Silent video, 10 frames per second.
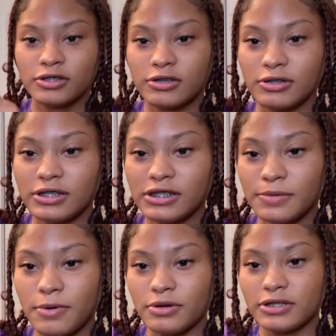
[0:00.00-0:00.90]
So this is the
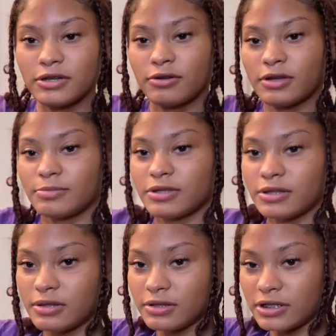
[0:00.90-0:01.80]
ponytail. It comes in
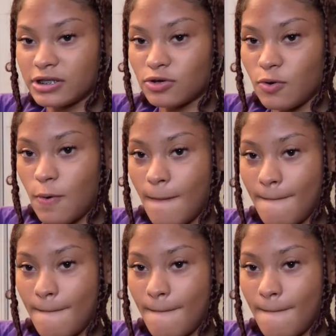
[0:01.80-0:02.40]
this little